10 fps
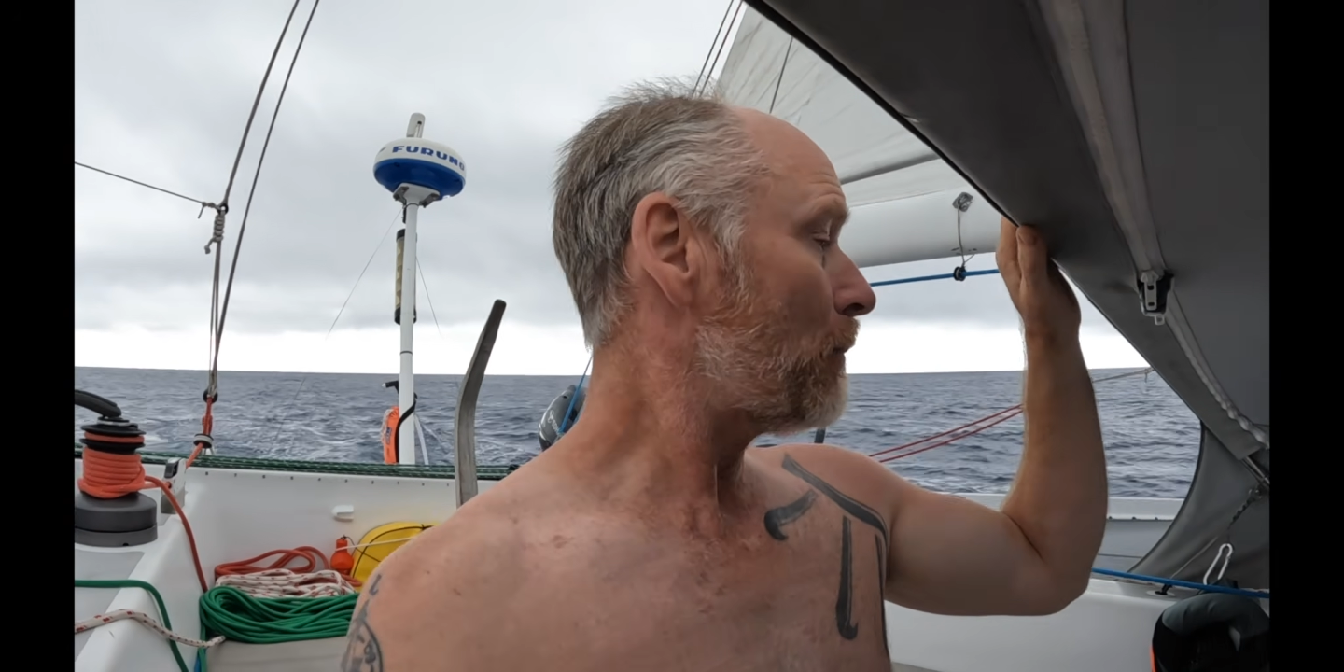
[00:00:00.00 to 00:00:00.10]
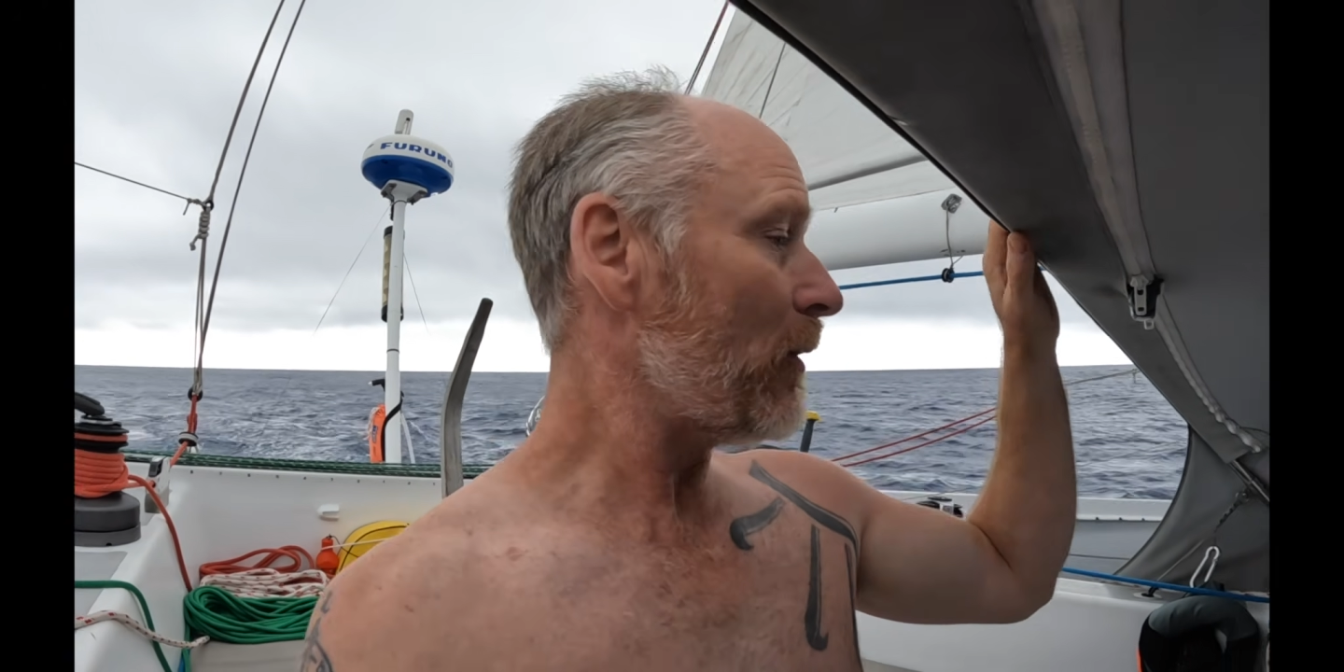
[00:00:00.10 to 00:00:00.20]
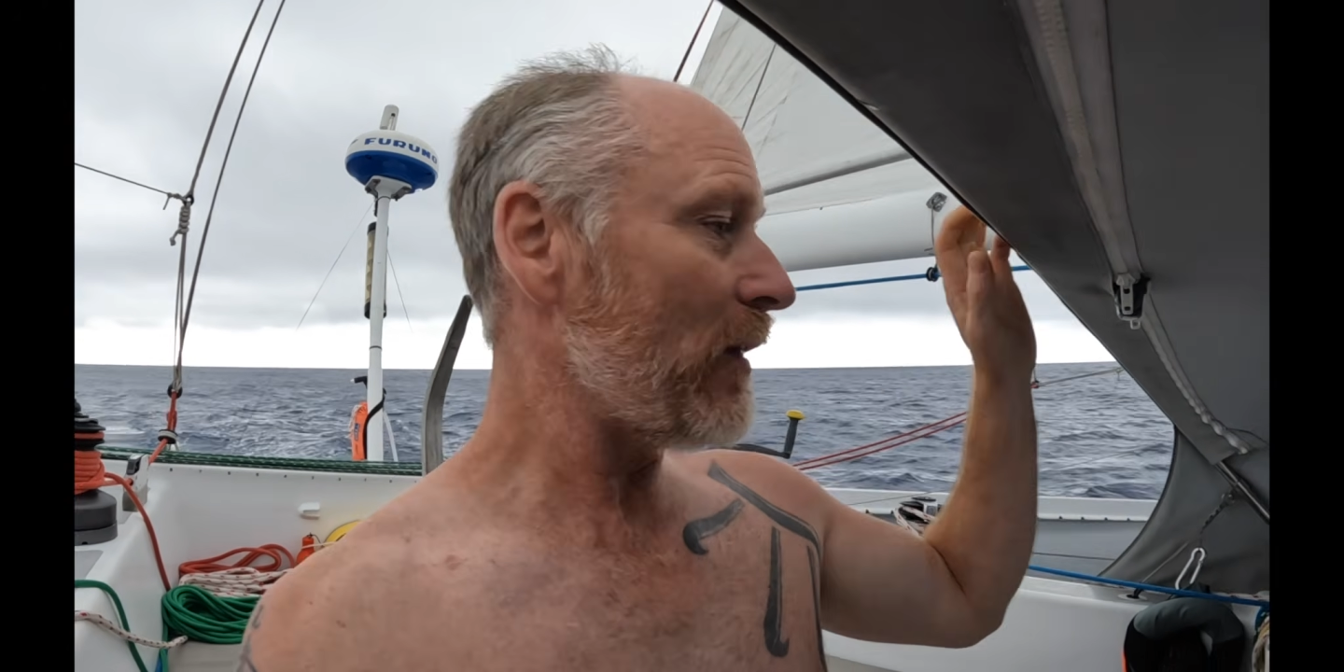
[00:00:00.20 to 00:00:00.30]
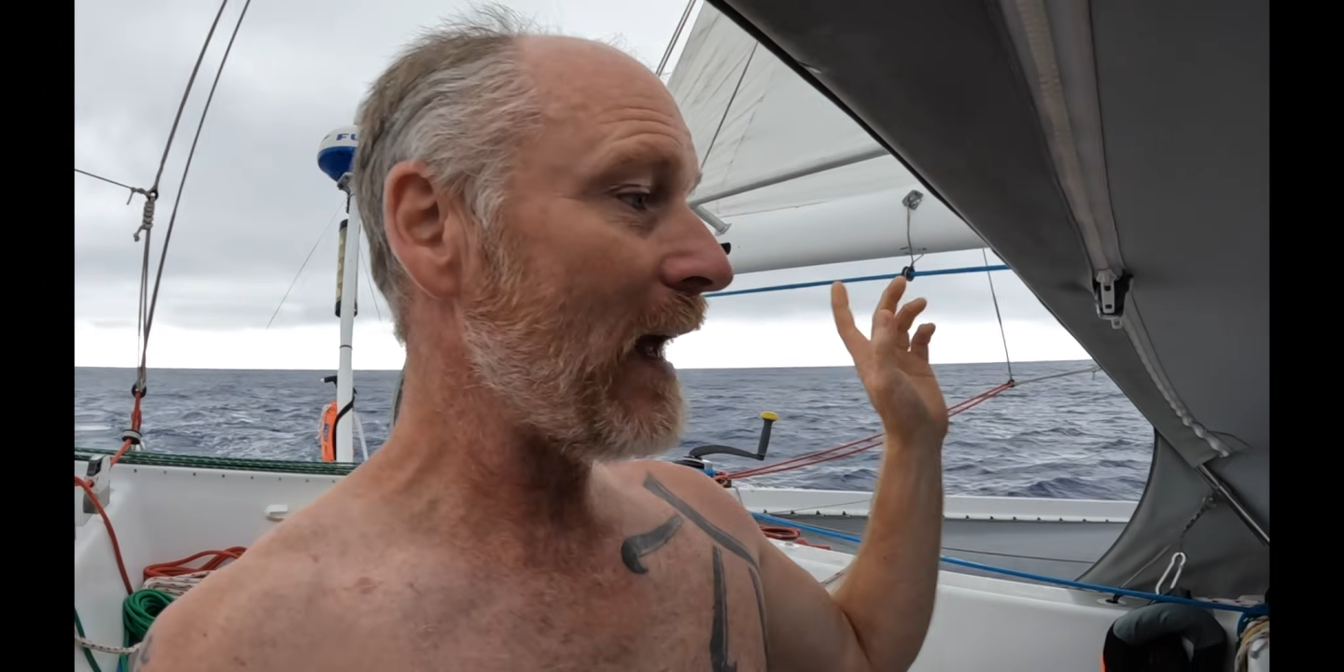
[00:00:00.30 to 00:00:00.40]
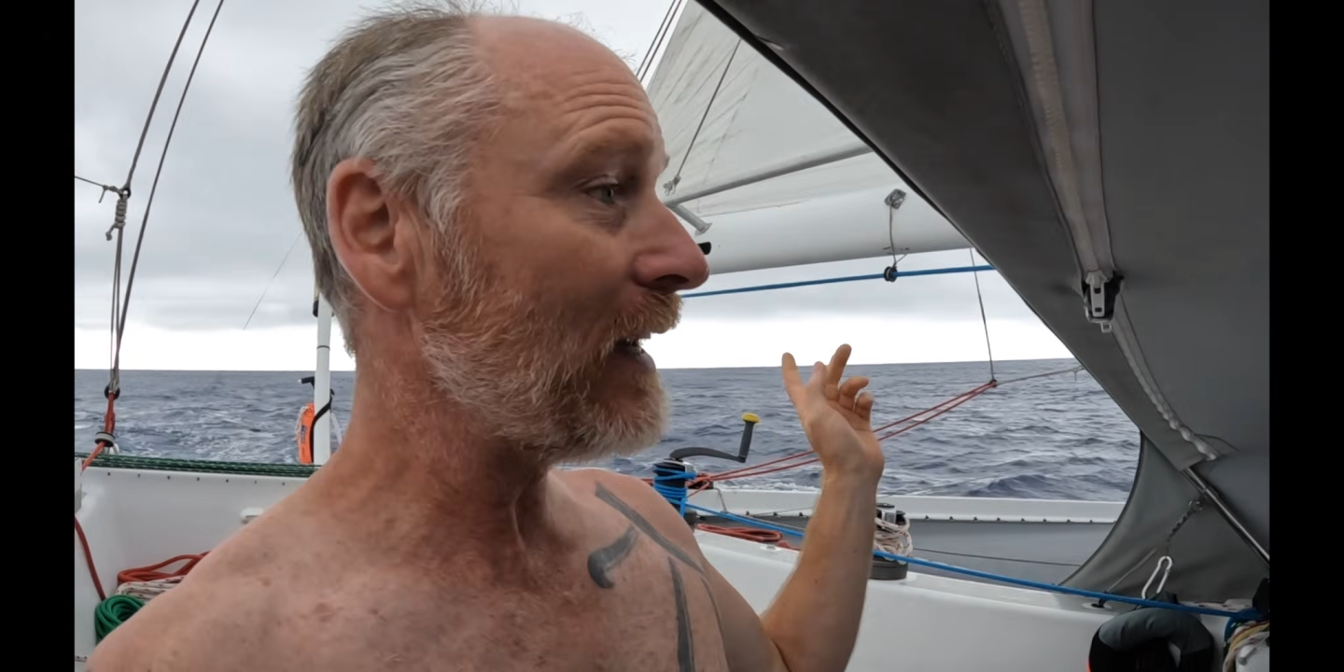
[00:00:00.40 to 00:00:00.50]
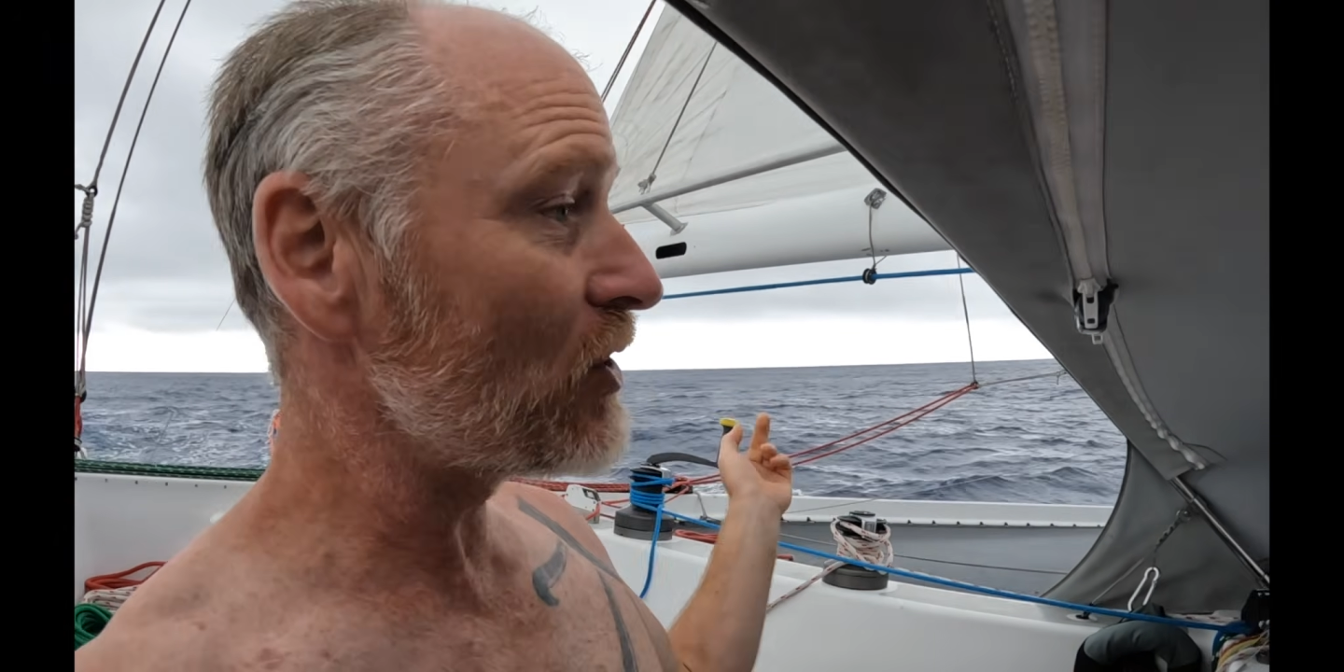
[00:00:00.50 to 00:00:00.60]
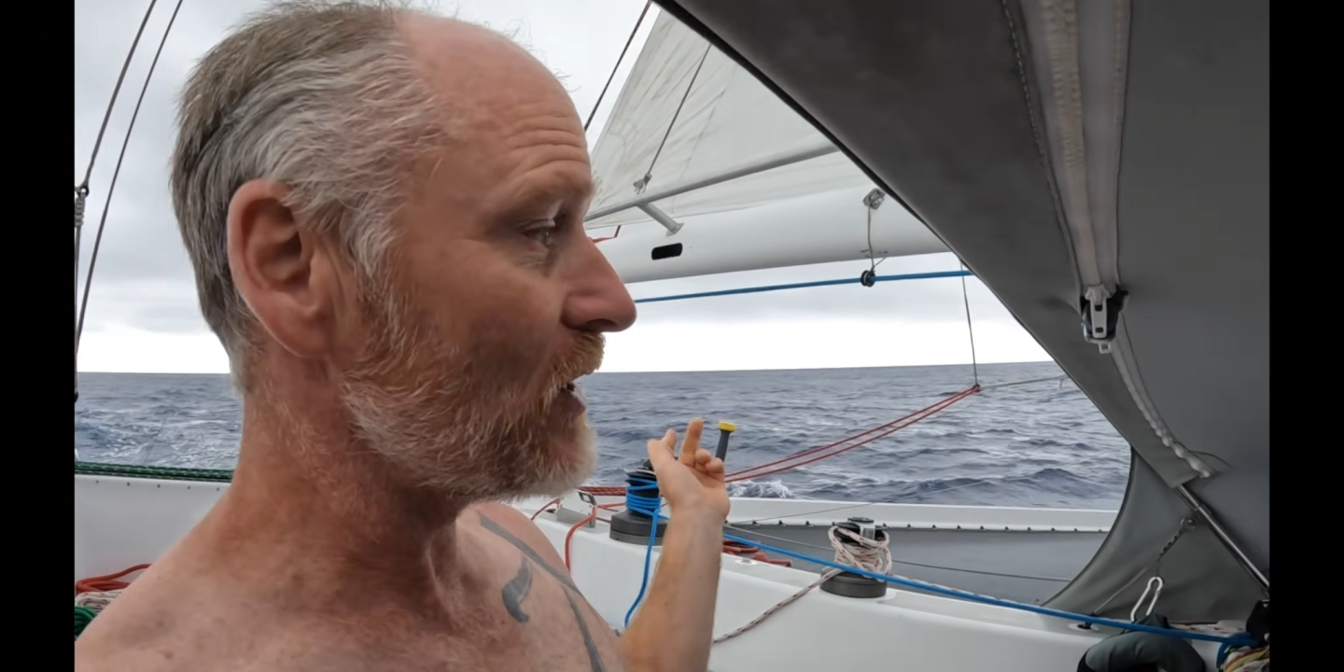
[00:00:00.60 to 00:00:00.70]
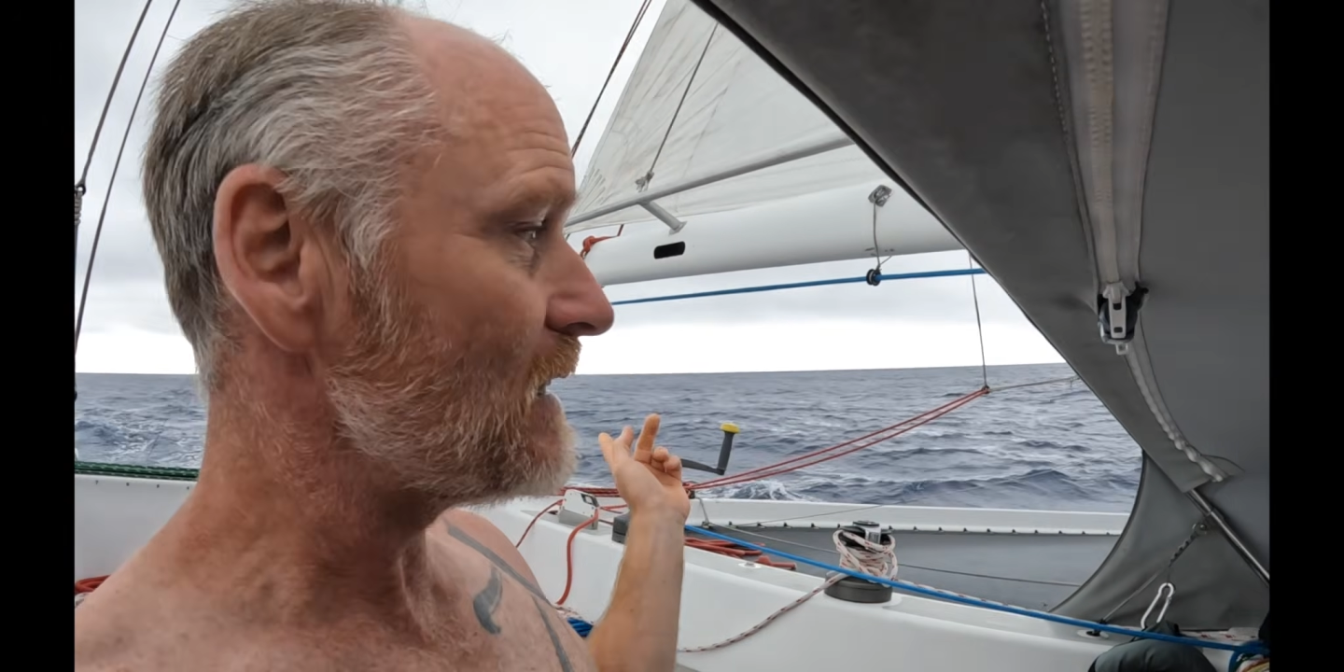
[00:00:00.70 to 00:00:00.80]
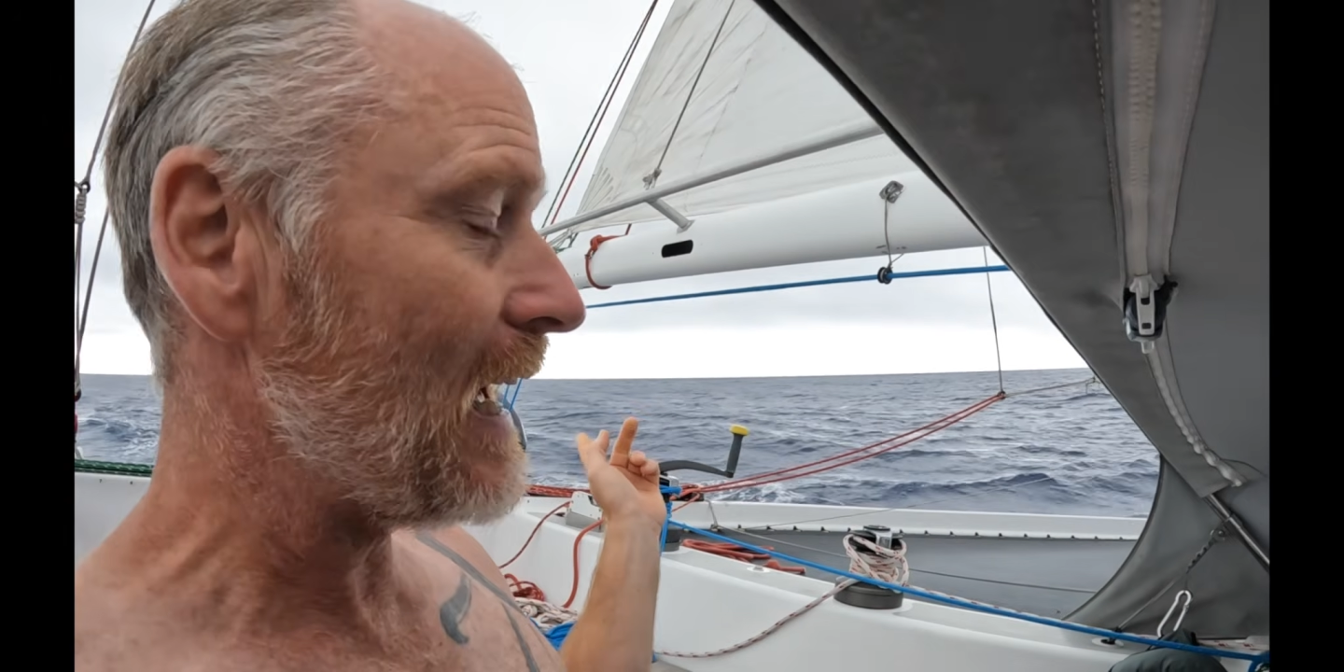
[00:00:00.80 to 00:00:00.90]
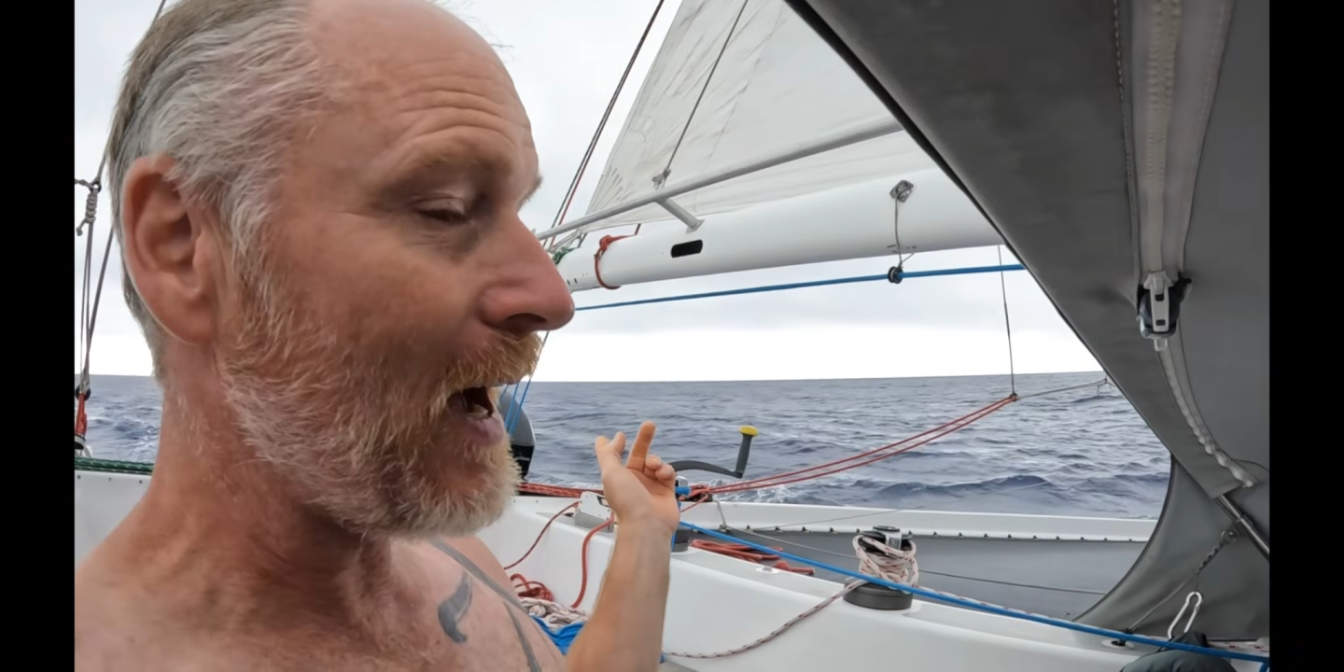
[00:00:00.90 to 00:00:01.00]
put the
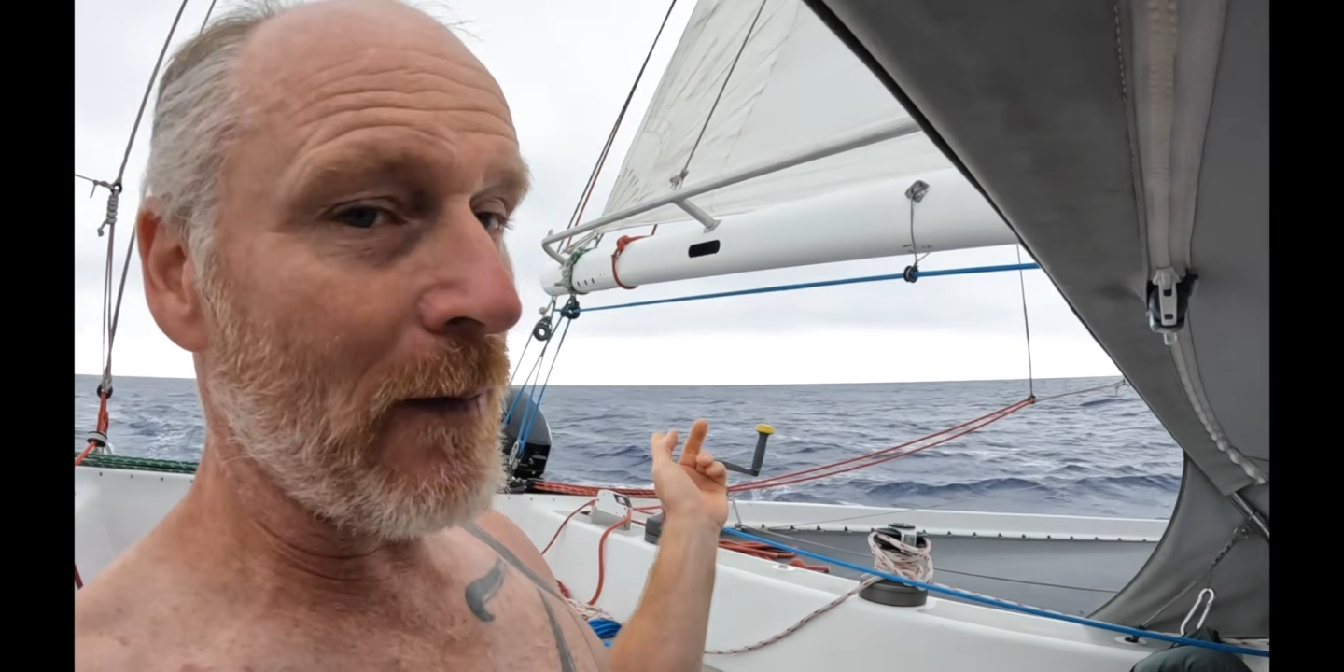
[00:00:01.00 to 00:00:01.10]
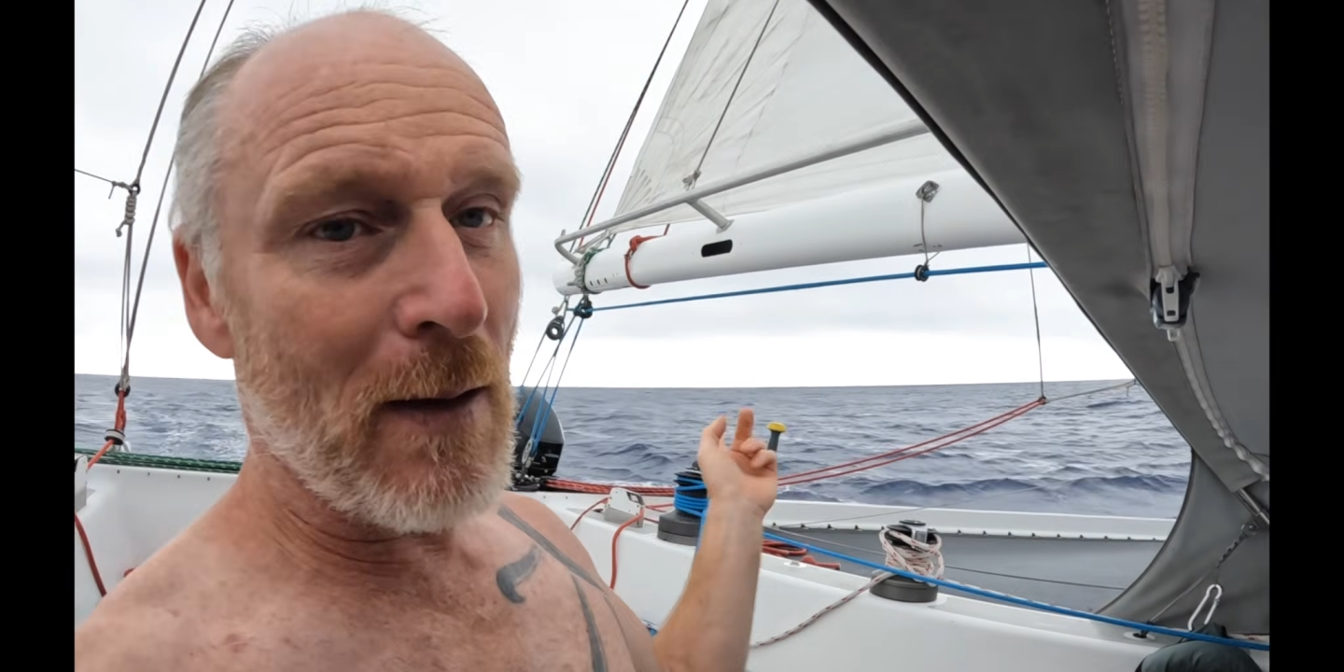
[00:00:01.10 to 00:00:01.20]
engine down